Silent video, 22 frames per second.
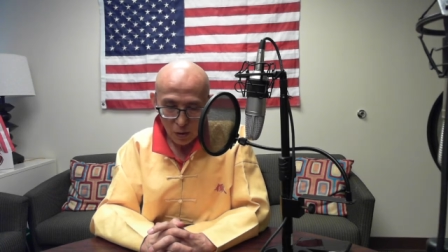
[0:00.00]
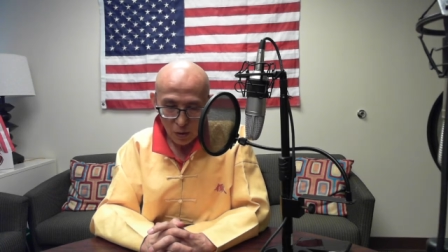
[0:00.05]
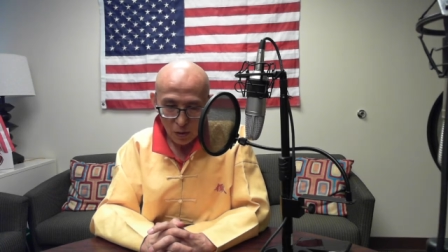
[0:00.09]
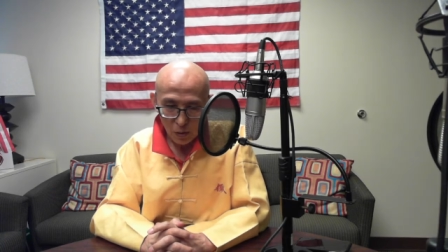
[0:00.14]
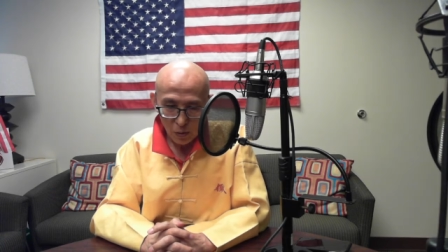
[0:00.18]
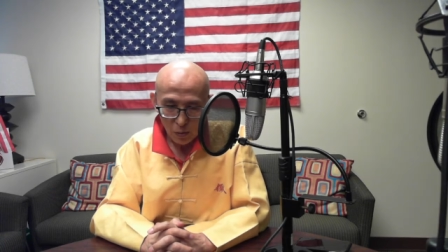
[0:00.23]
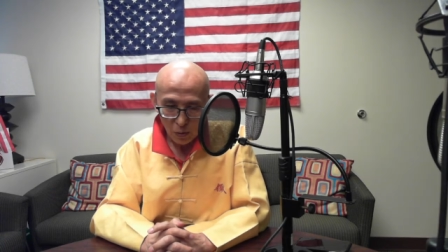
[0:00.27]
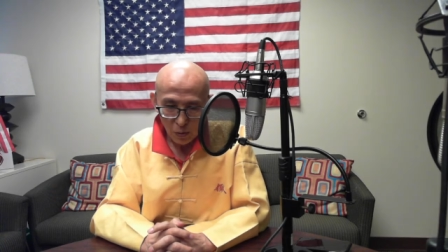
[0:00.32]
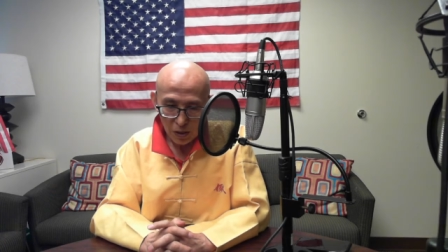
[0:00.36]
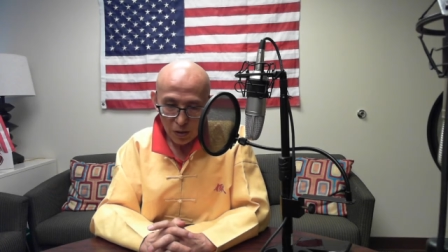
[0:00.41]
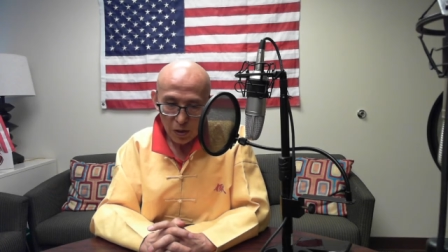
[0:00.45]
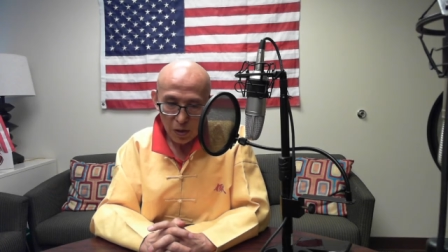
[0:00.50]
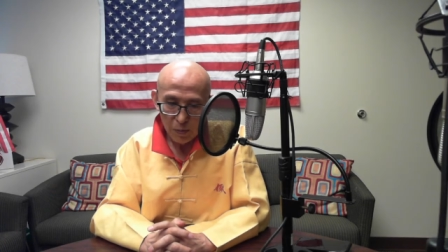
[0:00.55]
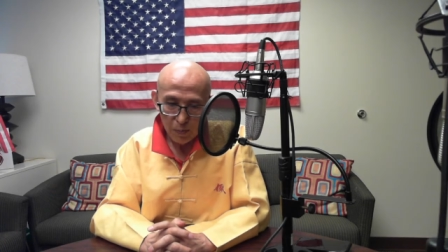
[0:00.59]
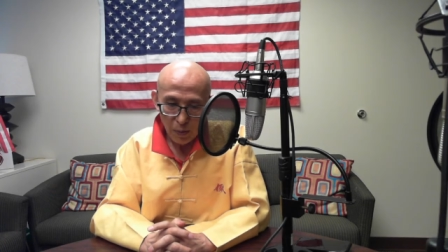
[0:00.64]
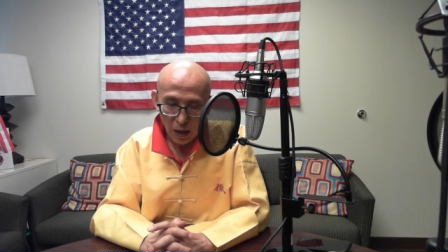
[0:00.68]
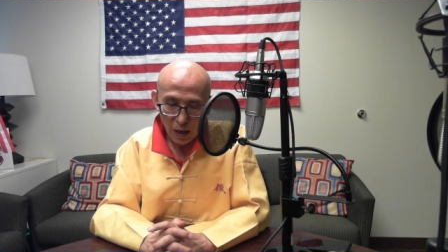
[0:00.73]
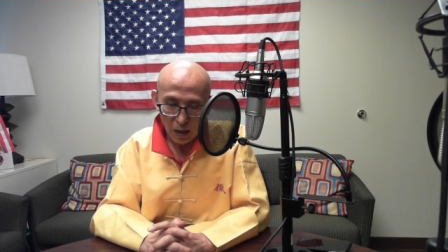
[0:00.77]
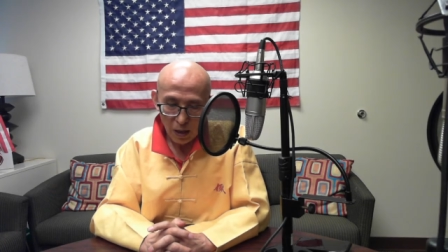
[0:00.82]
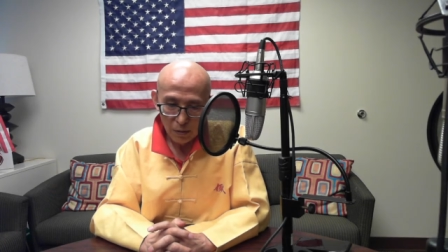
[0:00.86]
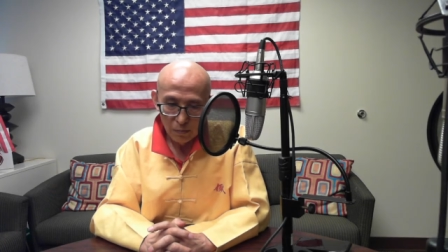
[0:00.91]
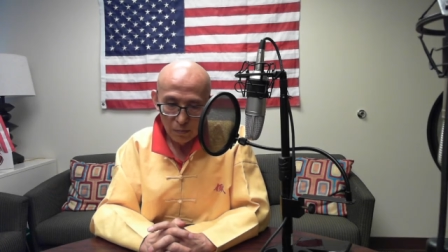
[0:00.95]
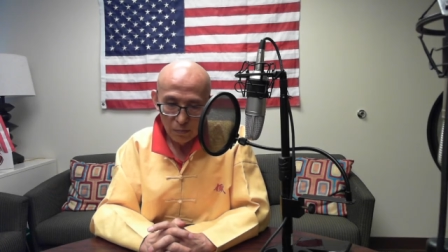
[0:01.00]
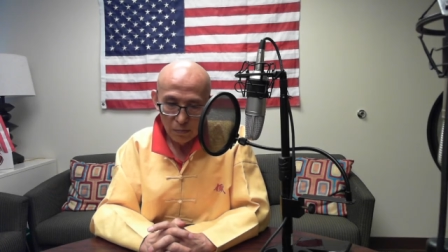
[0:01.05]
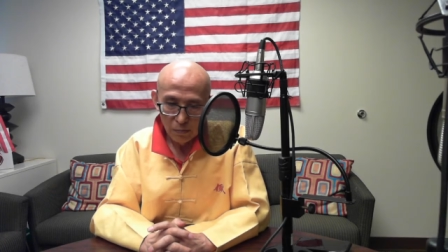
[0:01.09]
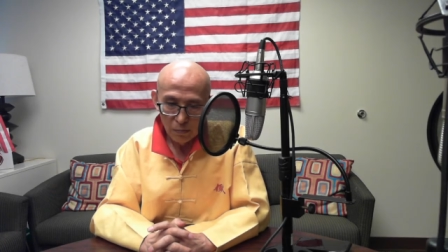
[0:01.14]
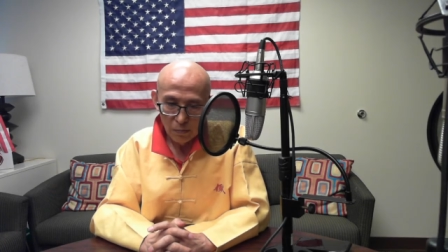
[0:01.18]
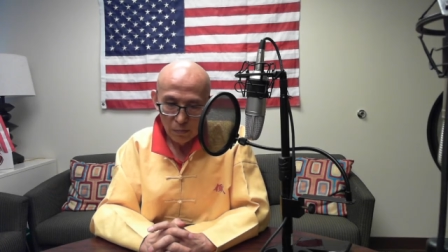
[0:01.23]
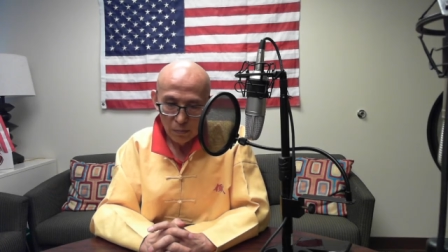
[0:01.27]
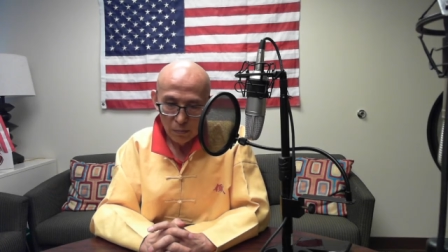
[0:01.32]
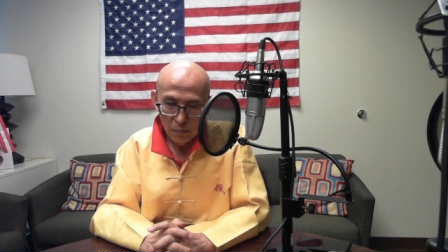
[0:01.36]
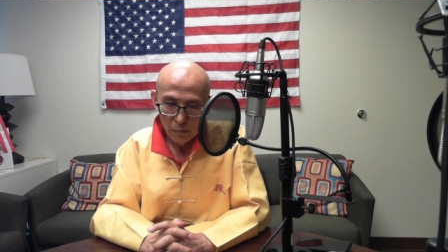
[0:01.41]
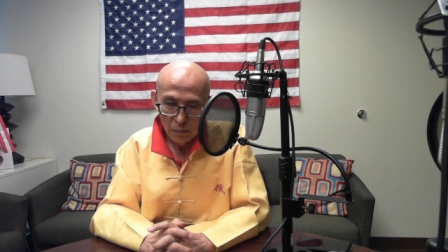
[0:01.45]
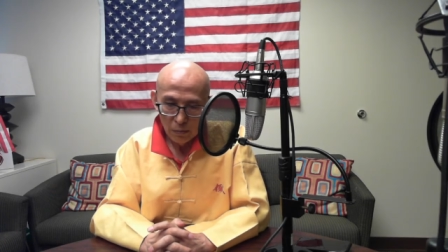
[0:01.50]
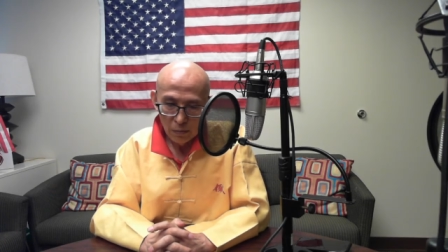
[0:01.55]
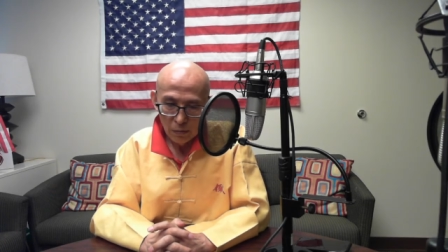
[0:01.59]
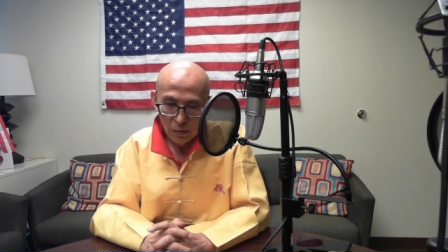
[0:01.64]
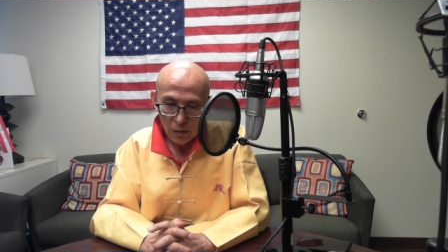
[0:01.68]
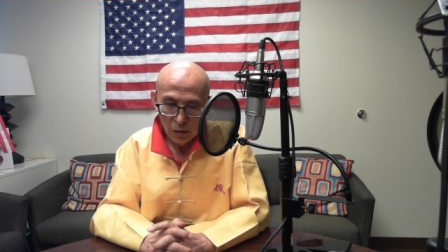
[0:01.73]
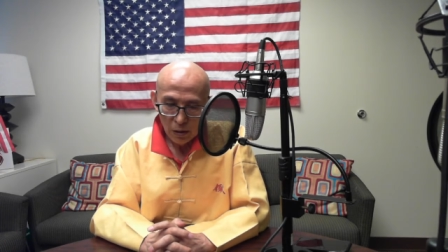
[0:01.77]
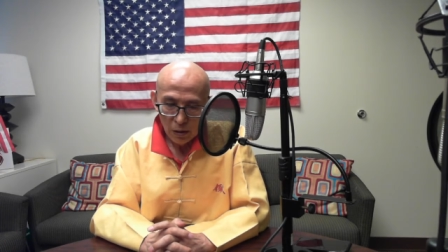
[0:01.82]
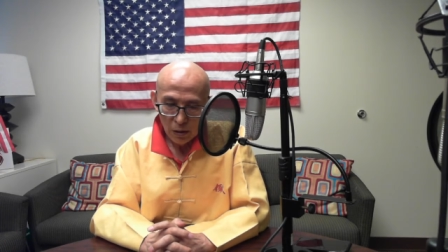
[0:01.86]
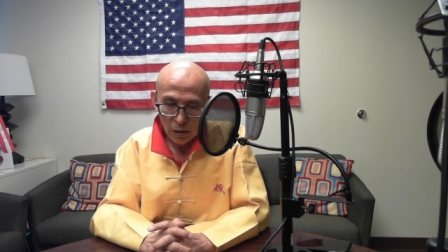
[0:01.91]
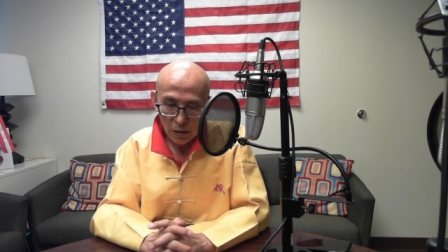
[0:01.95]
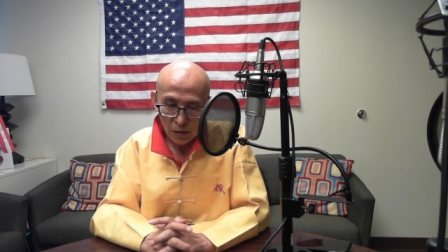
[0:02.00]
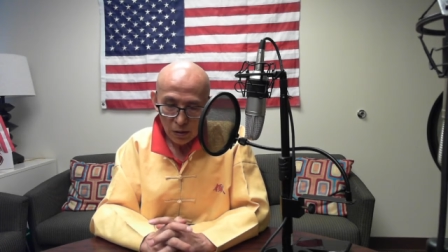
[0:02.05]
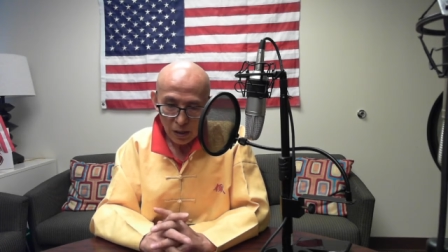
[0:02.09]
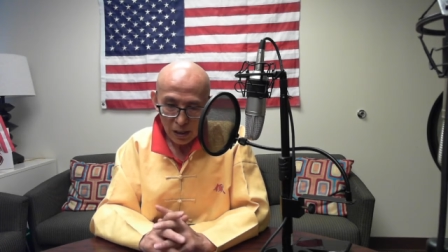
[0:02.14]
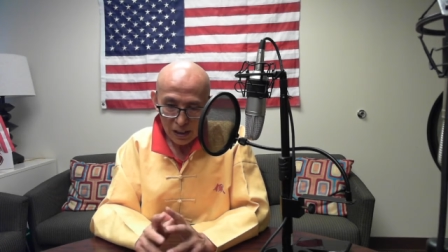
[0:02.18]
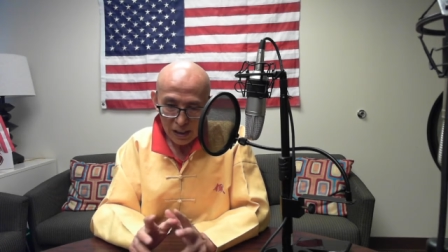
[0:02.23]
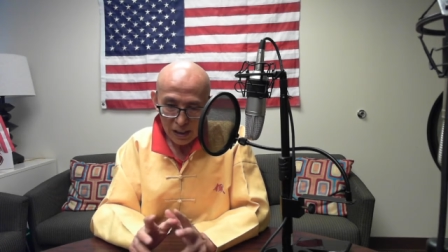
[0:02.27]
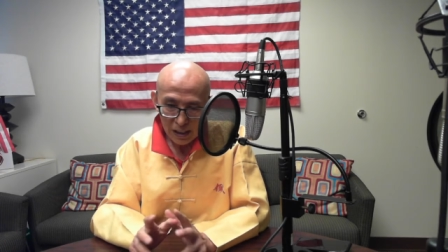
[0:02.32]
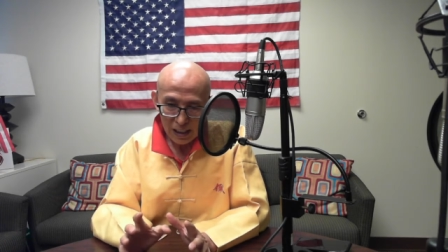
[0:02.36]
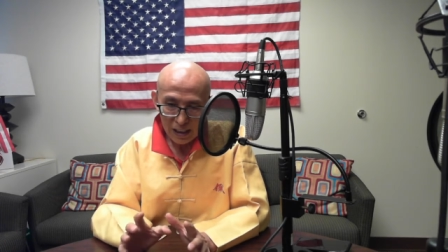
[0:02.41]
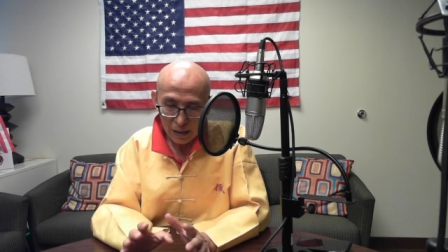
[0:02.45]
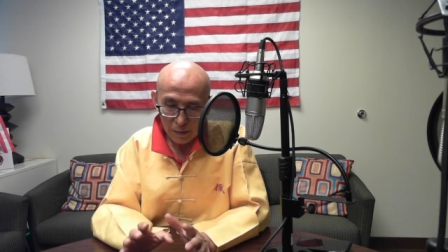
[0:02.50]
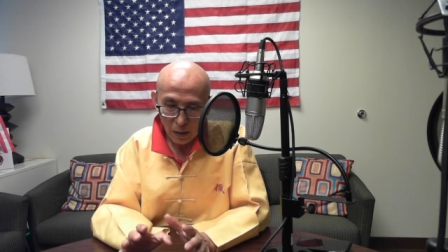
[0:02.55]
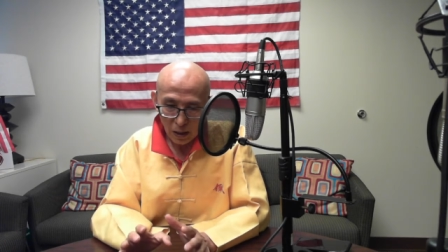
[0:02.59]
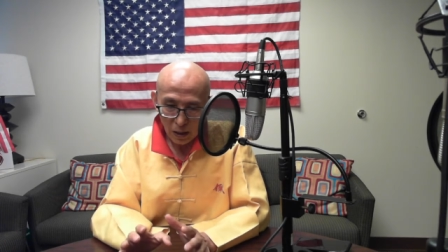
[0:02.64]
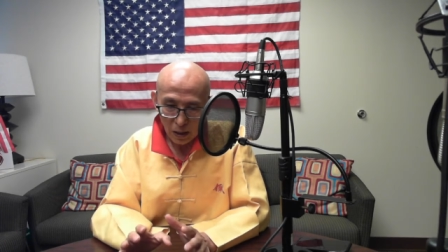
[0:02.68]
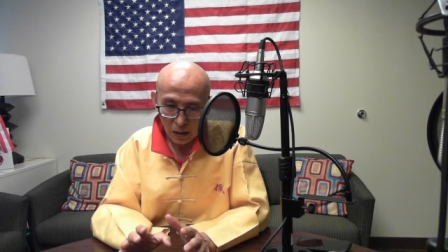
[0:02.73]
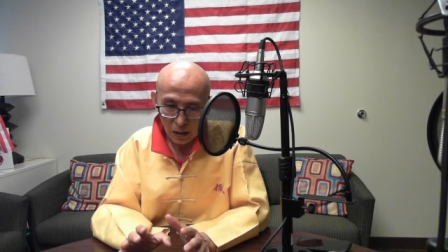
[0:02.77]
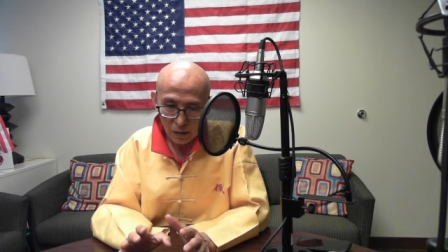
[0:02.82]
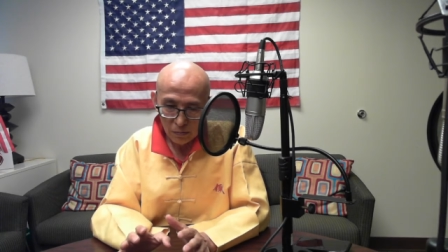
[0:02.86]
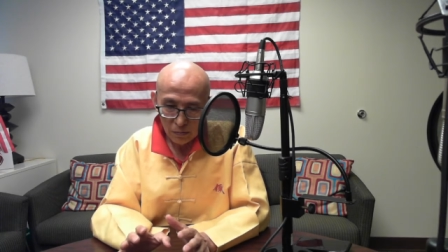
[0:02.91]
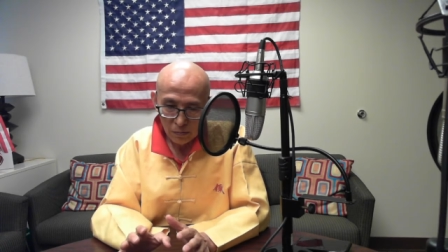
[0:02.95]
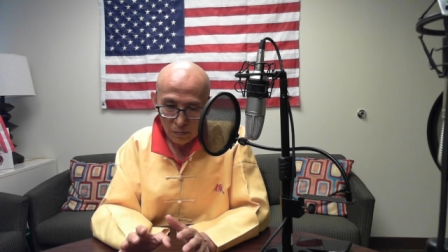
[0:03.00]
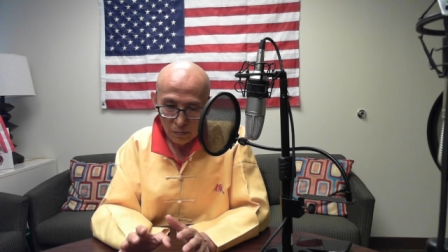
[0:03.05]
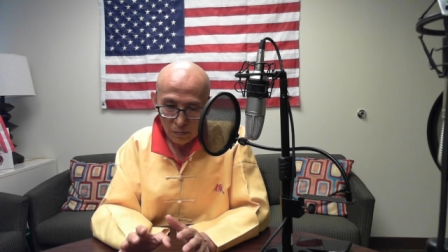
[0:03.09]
when they're in bottom, they see that bottom,